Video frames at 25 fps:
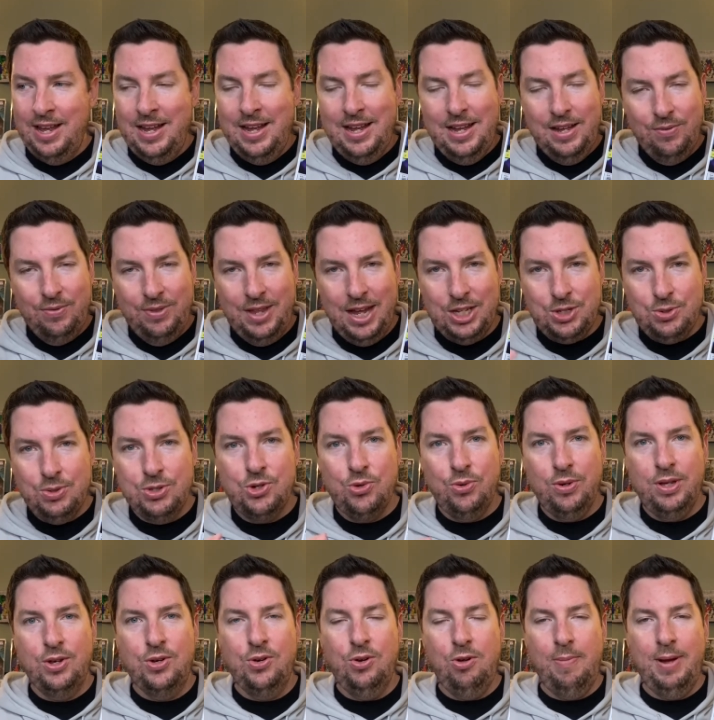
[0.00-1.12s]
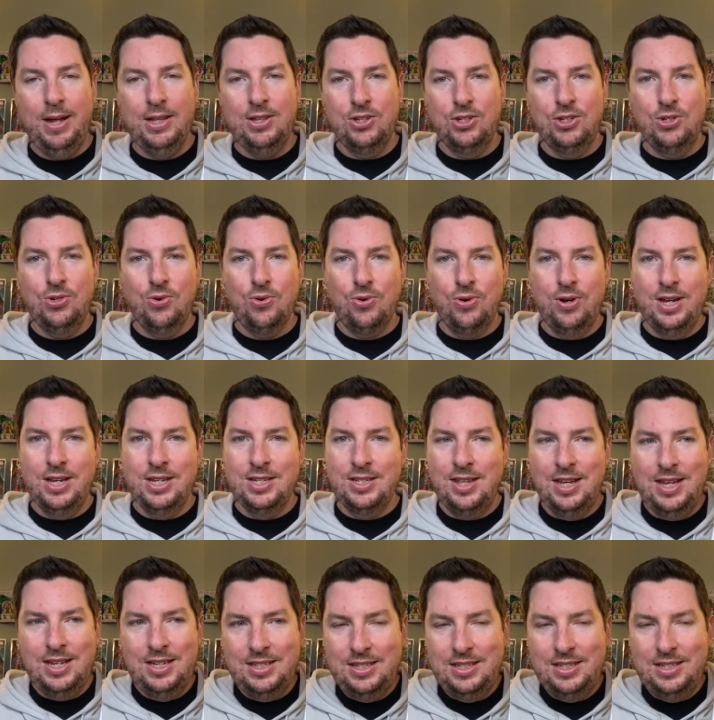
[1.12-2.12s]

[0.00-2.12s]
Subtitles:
that's what's really cool about this story, is they